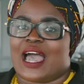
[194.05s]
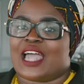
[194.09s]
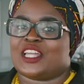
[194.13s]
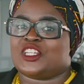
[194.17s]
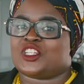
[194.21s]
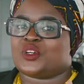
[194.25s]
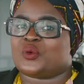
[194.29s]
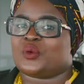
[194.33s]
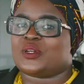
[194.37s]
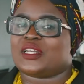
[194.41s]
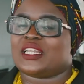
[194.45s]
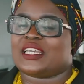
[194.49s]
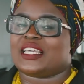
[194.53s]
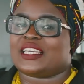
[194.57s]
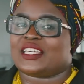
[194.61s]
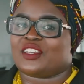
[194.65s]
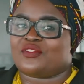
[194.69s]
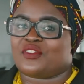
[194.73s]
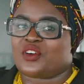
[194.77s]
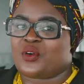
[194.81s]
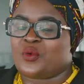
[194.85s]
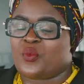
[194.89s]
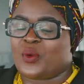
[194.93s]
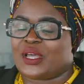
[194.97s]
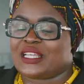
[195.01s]
I don't want to
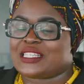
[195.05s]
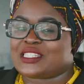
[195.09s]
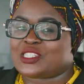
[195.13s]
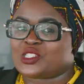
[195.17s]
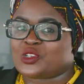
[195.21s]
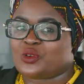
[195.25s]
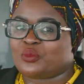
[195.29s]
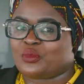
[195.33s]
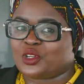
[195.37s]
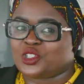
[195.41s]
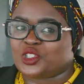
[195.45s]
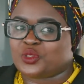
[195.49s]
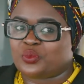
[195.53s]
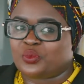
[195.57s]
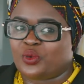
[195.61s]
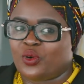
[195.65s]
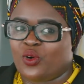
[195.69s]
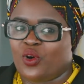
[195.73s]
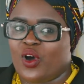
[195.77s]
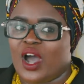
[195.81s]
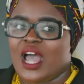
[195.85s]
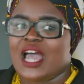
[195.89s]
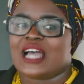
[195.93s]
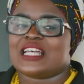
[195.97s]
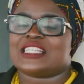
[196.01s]
give away so much
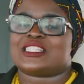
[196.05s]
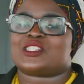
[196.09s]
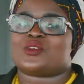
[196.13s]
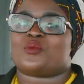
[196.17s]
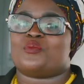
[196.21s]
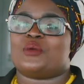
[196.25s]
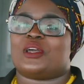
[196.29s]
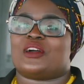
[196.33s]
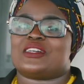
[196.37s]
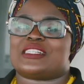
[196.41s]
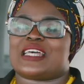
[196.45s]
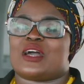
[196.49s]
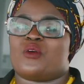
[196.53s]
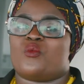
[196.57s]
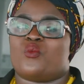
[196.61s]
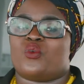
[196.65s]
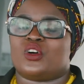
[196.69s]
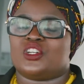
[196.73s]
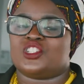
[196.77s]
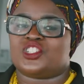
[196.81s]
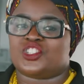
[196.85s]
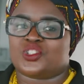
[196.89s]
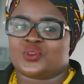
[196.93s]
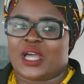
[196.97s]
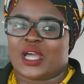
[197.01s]
more, so because I
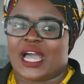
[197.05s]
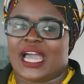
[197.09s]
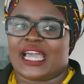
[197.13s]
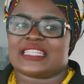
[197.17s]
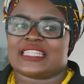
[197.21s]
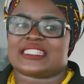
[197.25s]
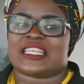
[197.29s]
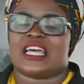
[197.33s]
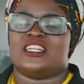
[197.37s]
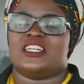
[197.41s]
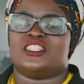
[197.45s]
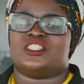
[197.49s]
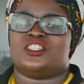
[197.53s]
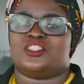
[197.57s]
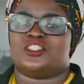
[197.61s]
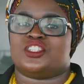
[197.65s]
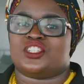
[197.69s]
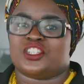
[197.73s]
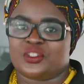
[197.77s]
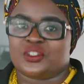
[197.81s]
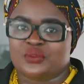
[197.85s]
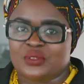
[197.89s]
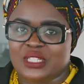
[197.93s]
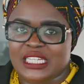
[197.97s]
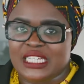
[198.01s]
want you guys to
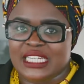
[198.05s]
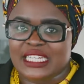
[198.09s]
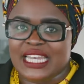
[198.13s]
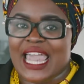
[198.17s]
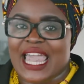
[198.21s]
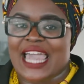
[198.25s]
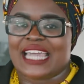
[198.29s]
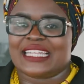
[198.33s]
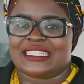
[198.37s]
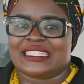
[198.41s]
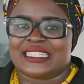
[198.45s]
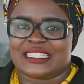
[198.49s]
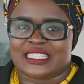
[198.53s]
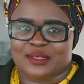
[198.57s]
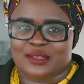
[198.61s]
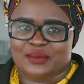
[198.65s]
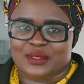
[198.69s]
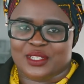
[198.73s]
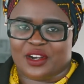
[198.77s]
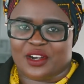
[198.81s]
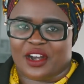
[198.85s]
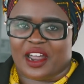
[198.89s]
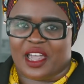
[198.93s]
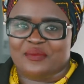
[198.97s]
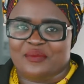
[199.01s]
tune in and to
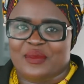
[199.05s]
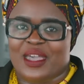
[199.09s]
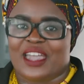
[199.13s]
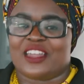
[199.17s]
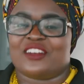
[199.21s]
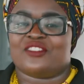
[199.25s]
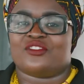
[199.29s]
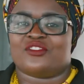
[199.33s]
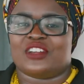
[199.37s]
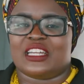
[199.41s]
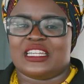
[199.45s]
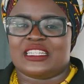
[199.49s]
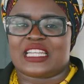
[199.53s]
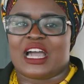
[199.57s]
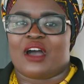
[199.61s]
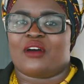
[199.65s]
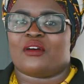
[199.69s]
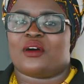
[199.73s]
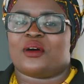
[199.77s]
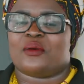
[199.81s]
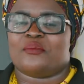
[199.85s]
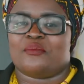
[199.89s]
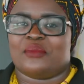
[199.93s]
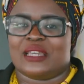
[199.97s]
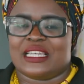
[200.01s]
subscribe and read
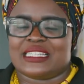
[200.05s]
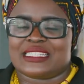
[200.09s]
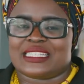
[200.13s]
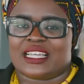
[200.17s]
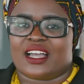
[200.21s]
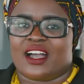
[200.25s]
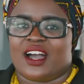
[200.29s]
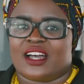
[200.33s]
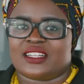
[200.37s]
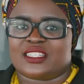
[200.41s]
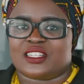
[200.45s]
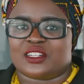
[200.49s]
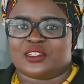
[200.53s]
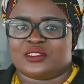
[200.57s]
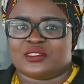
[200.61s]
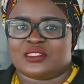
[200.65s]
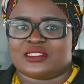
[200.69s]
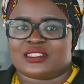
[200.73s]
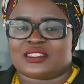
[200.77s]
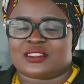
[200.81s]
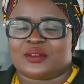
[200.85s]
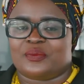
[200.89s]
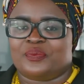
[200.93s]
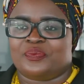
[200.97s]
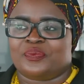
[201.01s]
our amazing
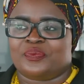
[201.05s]
articles.